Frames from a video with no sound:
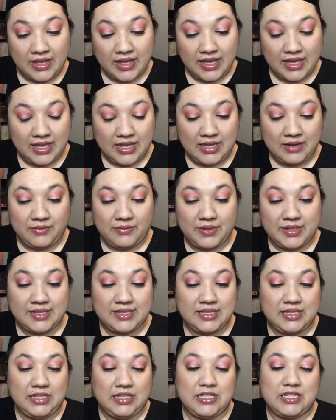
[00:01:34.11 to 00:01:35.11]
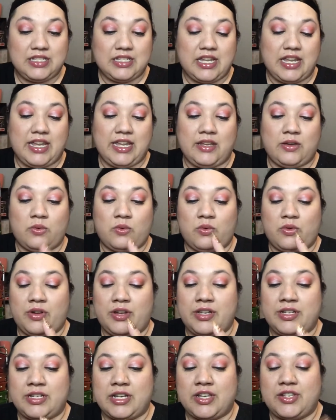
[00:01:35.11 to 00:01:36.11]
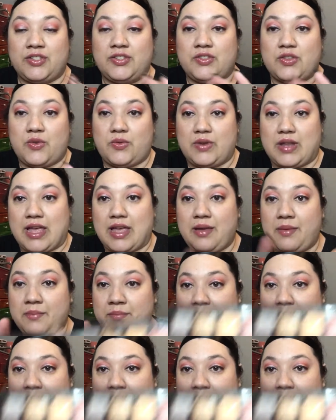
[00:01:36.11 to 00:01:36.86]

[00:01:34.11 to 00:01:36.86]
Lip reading: It was the shade Orange Soda.